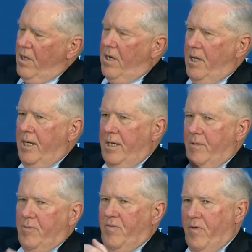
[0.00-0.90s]

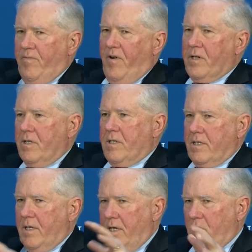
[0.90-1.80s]
and perform
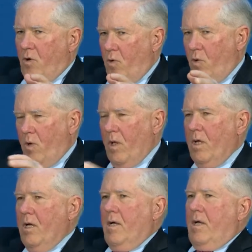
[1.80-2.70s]
functions as a whole.
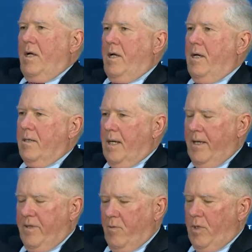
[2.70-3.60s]
And
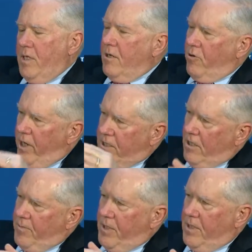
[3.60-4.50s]
I think we need to create
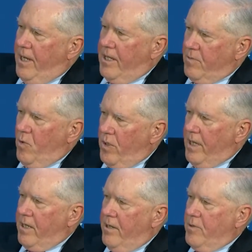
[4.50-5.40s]
something that has more of
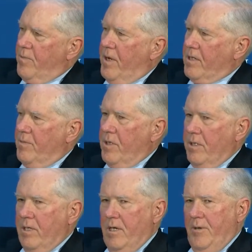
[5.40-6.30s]
that kind of
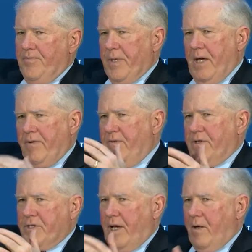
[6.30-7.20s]
responsibility. Haven't even
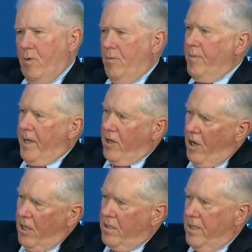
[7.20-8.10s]
decided what we might
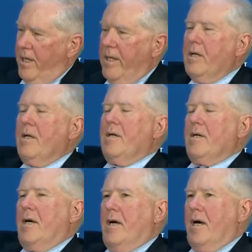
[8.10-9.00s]
call it yet,
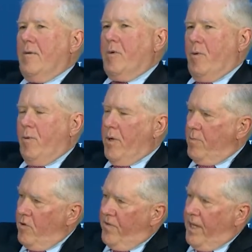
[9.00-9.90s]
but we want to
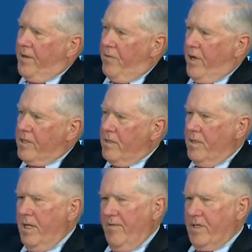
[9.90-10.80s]
move in that direction. The
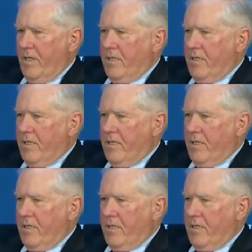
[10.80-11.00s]
Navy's done